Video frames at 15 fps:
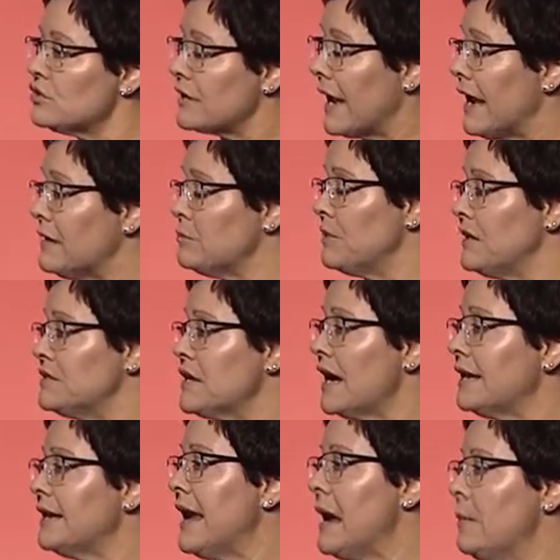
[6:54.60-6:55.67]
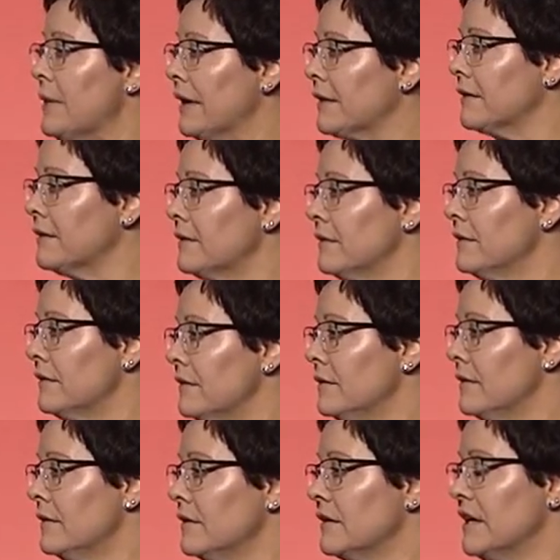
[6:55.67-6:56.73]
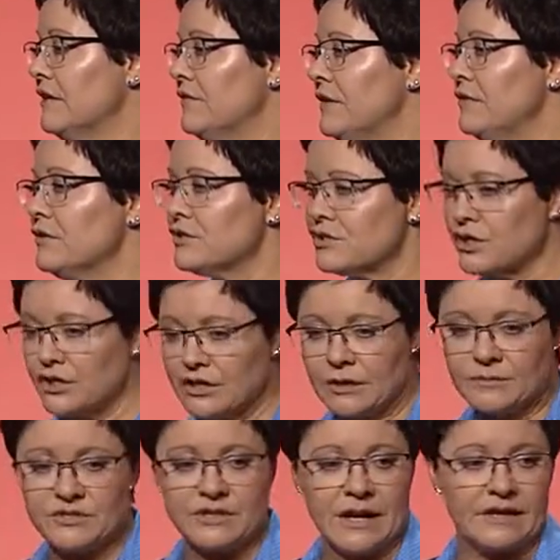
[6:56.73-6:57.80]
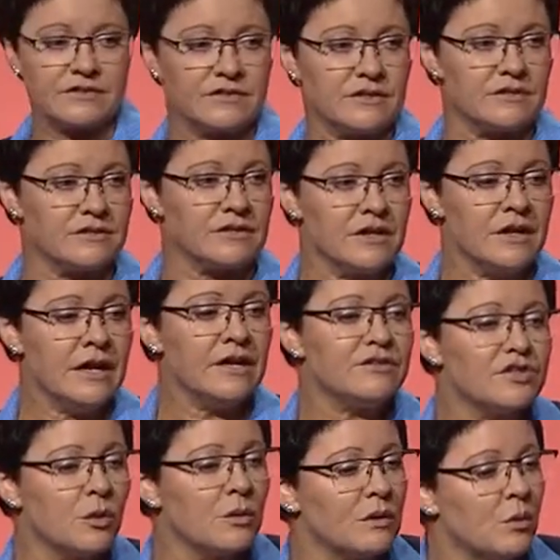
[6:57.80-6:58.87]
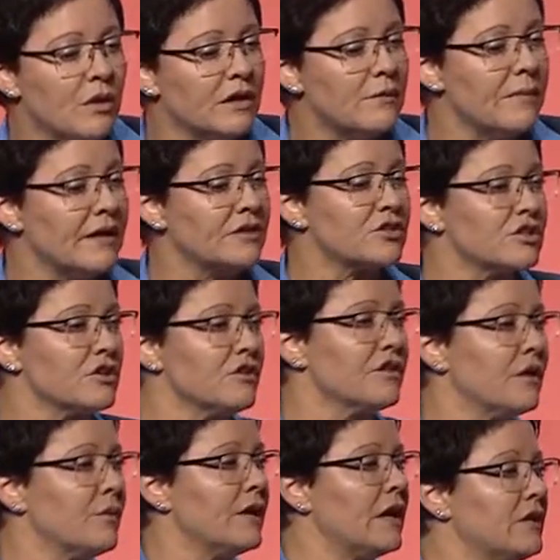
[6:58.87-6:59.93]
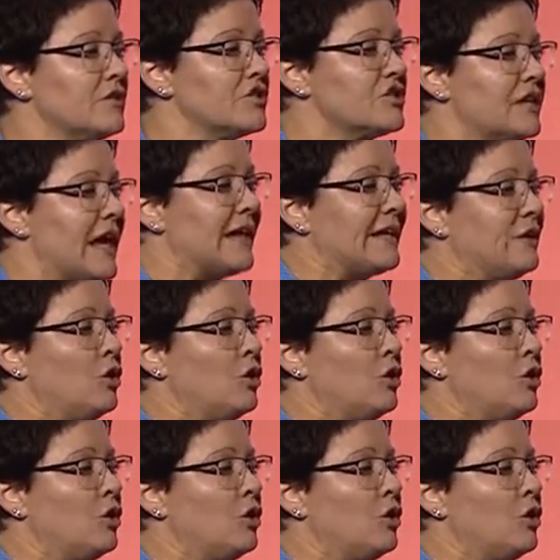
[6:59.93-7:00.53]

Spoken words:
can be dynamic given the circumstances. And so we want to make sure that we understand and